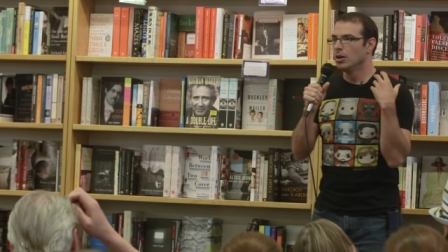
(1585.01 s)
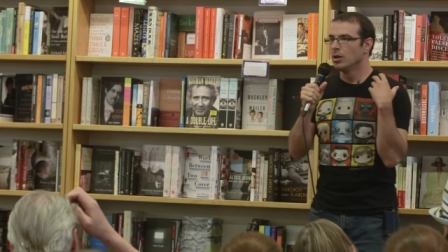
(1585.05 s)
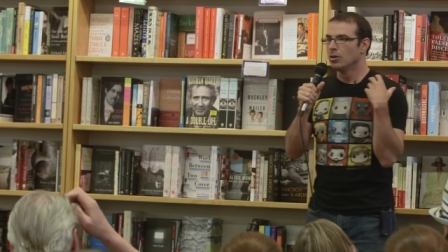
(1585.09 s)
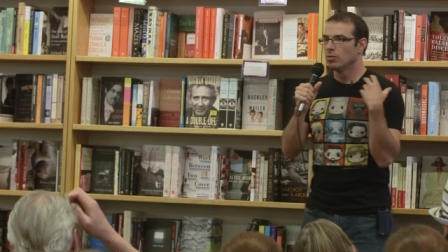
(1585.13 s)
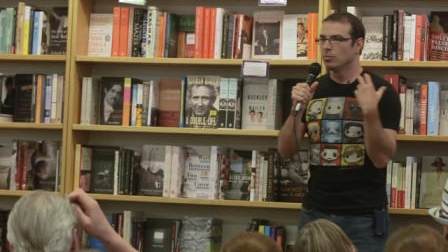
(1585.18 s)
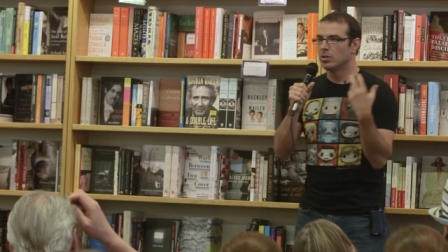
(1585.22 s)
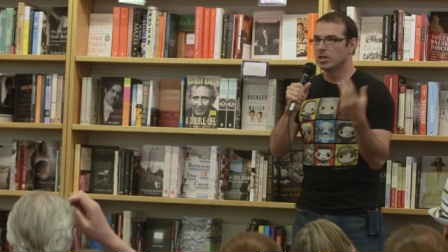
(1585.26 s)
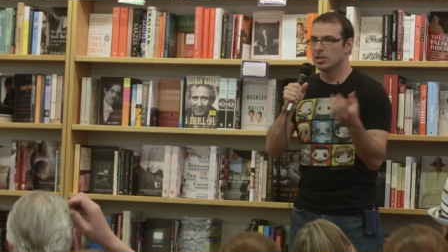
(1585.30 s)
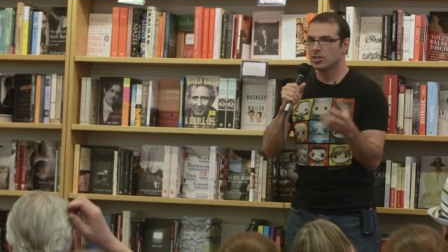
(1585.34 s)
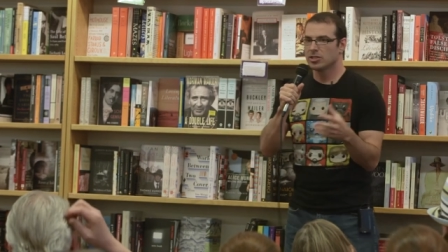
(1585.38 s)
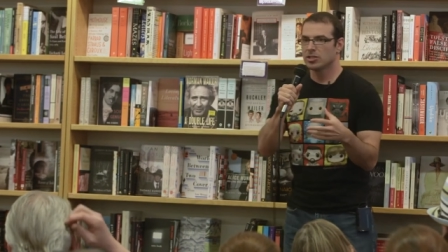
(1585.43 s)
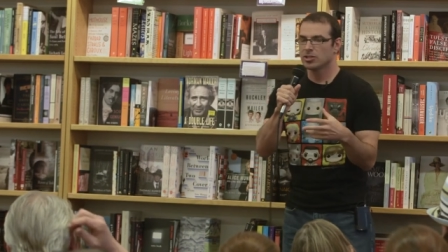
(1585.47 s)

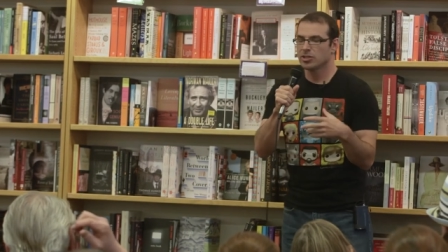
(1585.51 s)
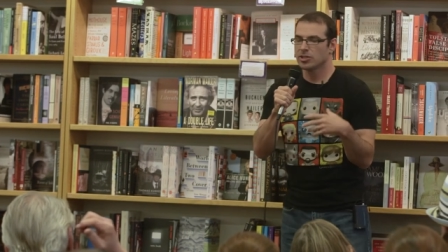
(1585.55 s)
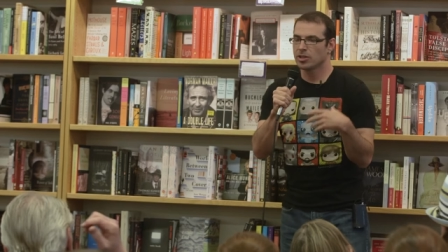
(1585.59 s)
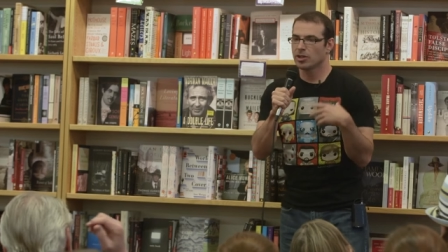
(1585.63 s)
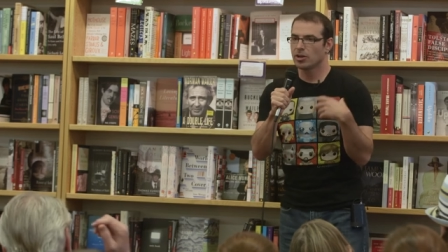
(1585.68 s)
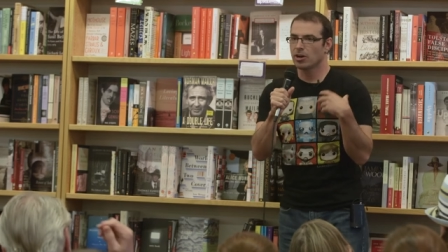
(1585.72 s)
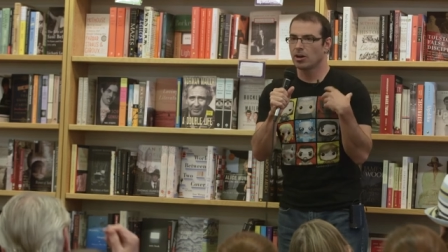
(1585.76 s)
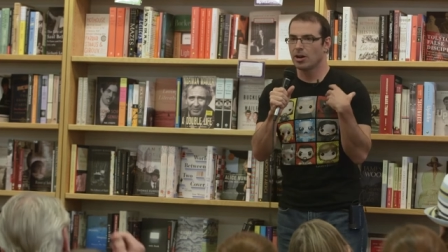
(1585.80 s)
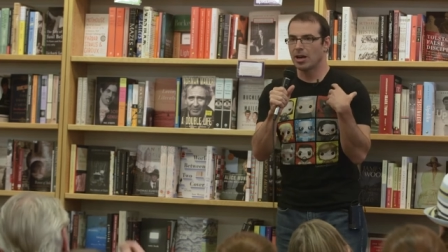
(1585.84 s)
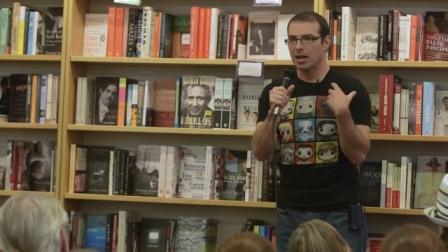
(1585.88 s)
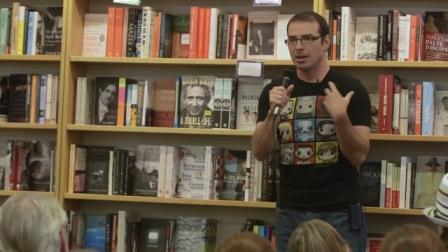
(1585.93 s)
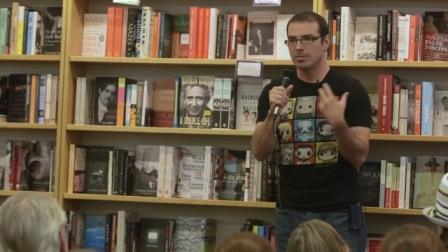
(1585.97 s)
risks that
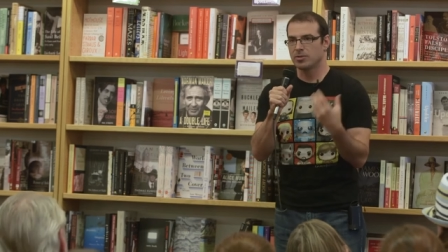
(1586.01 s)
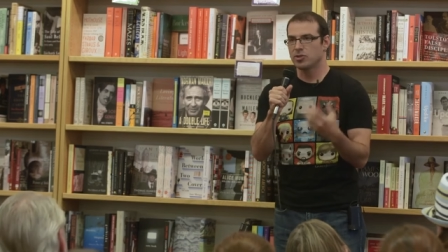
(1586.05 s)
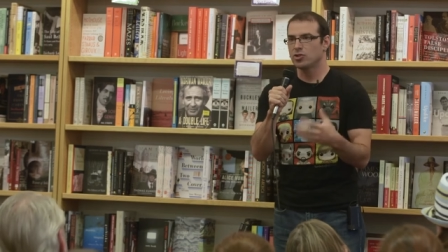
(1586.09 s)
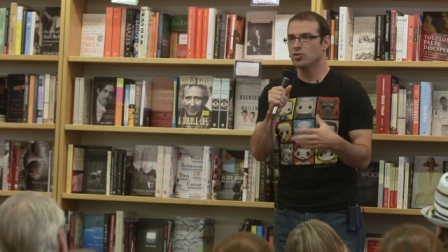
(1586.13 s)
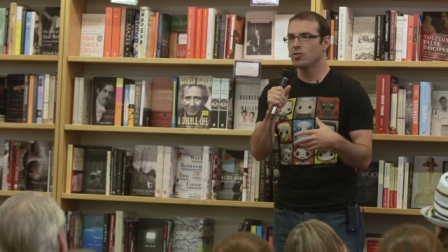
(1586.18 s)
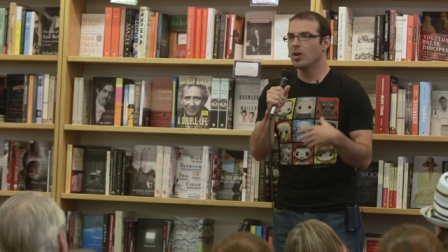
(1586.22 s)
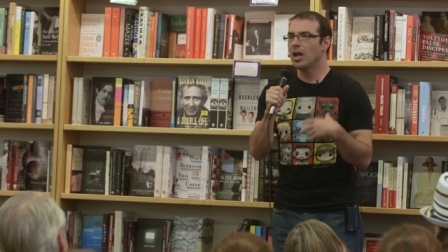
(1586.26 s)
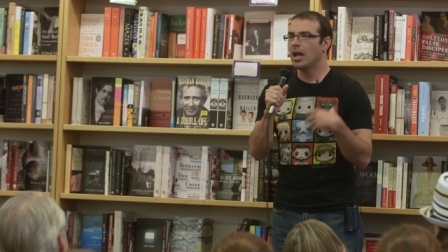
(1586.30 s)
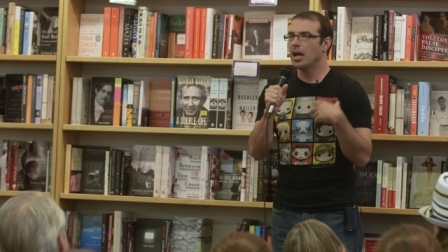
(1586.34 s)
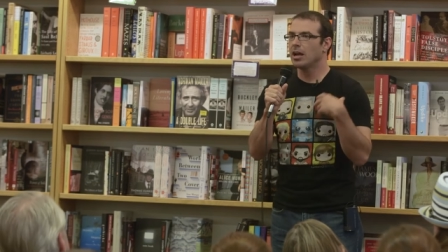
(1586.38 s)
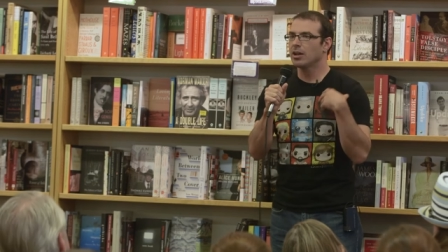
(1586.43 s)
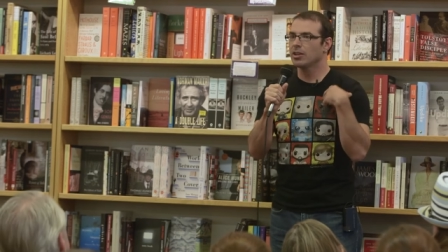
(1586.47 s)
are
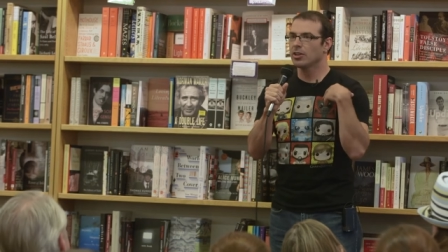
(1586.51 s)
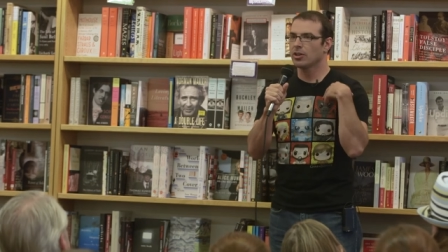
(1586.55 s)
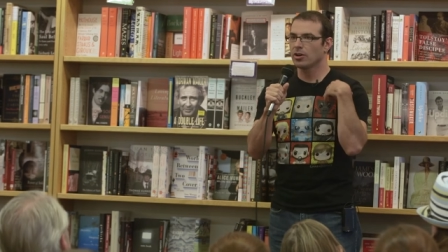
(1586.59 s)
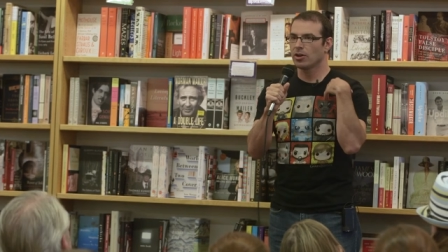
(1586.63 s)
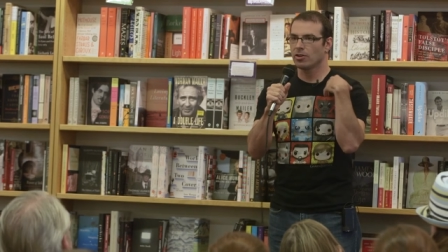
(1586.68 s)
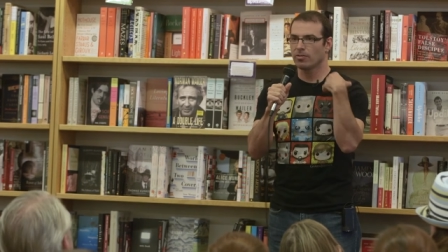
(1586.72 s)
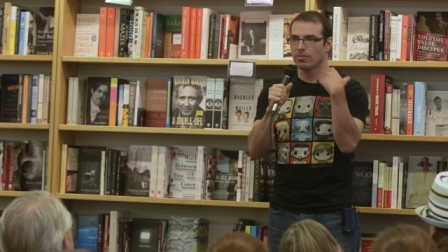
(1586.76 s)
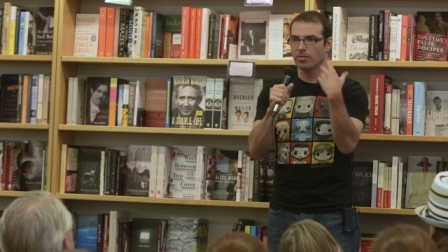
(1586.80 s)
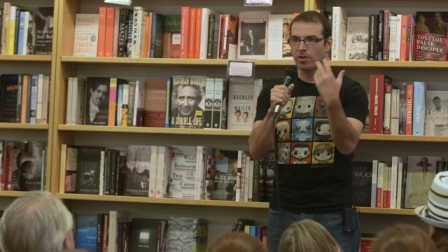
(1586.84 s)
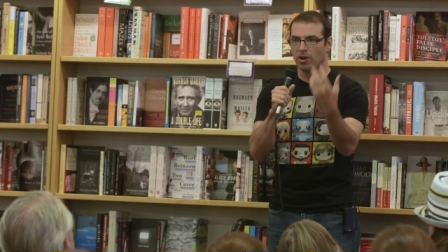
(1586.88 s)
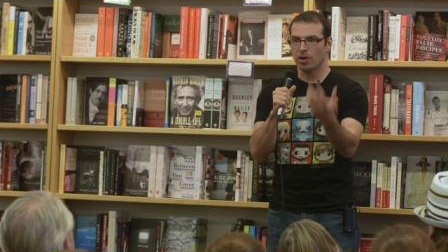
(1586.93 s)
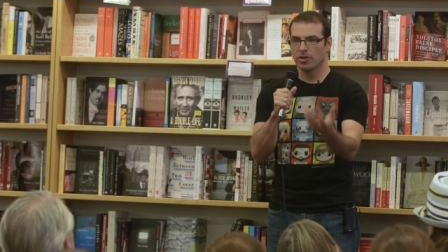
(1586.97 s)
abstract, that are
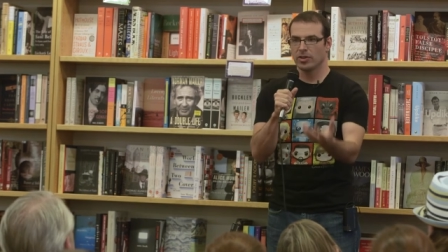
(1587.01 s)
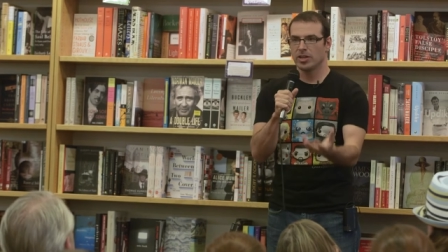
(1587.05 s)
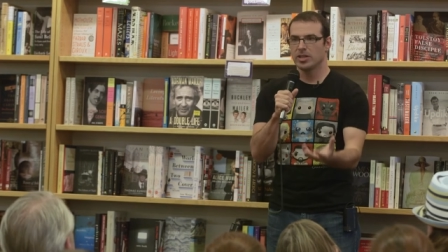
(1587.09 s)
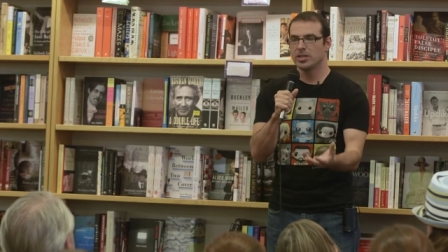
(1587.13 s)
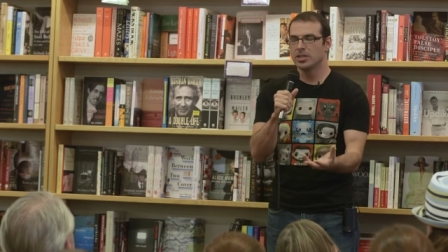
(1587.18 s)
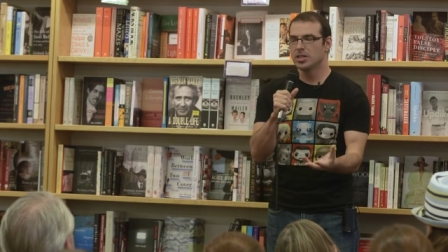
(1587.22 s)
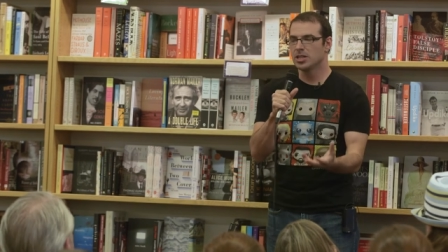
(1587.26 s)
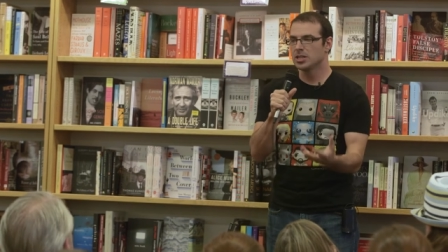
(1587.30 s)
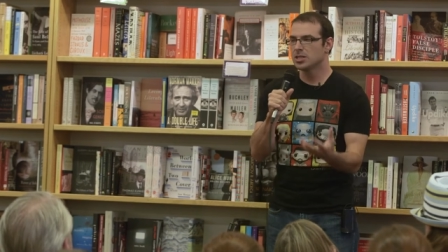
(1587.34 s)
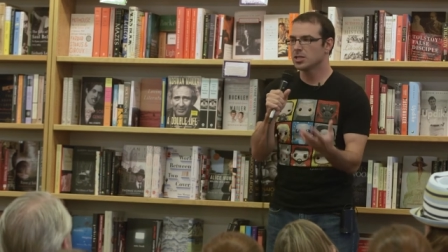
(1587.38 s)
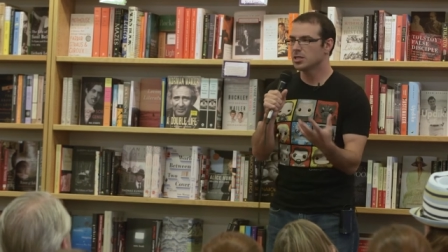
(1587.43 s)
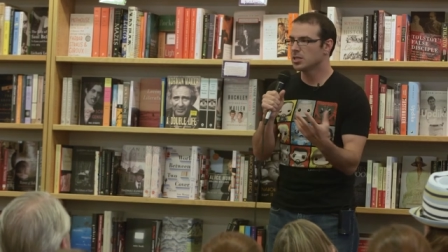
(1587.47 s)
far in the
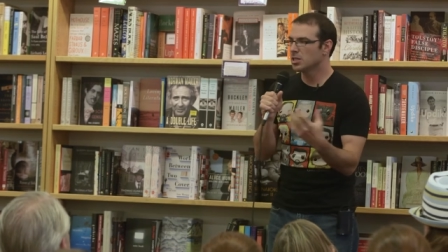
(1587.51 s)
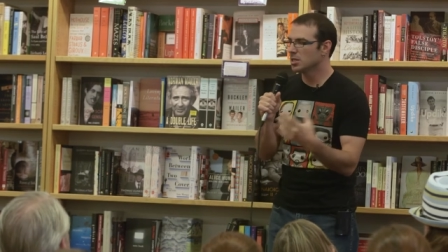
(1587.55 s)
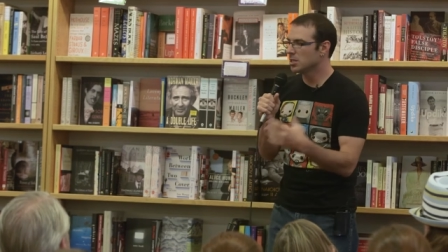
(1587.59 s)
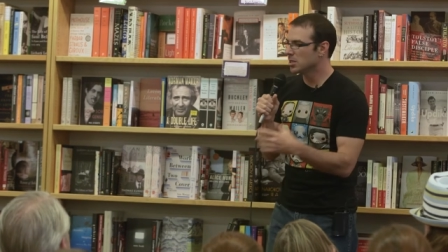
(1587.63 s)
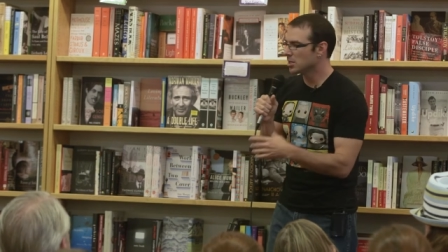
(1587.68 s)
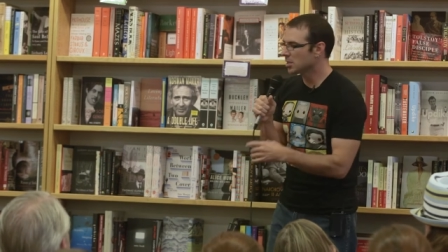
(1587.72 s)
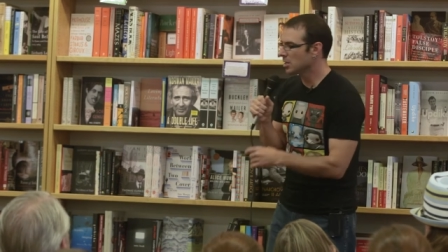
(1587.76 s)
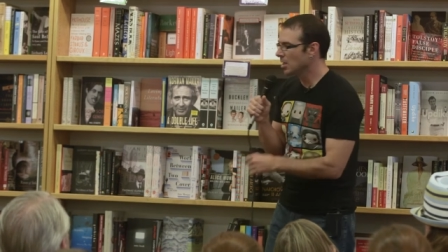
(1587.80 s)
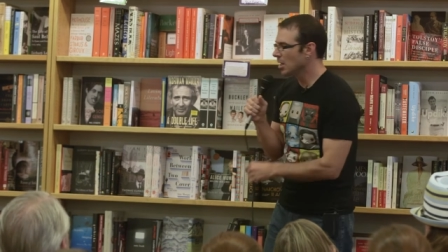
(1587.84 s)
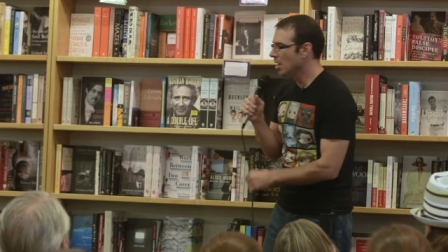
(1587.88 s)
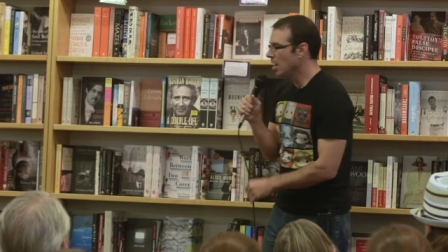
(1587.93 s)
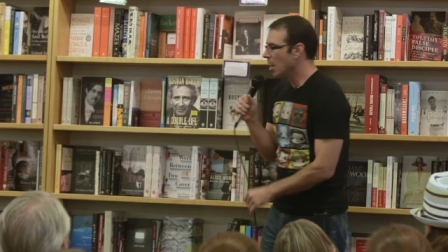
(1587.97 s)

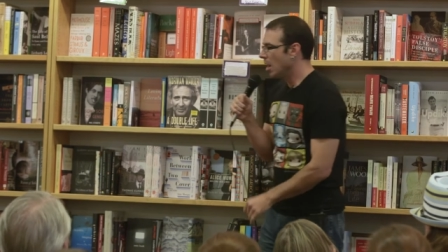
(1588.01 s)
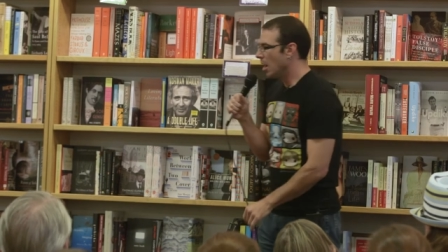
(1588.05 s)
distance